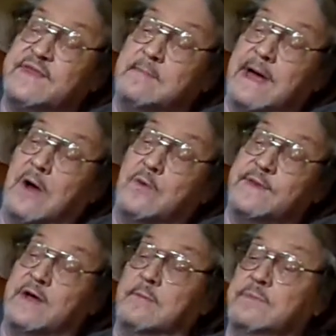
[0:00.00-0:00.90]
them out
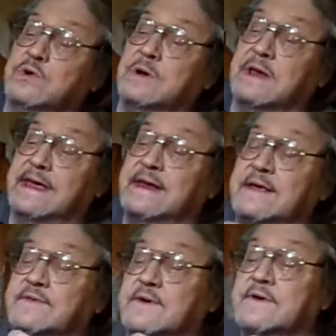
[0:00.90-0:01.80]
without
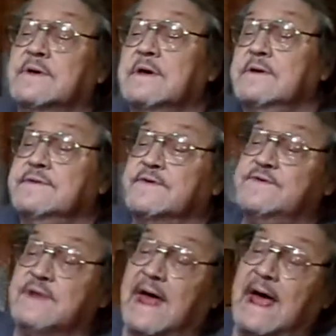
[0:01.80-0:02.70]
mutilating the, the
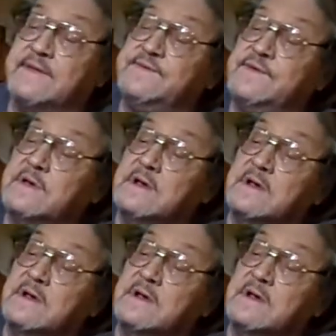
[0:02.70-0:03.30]
slots.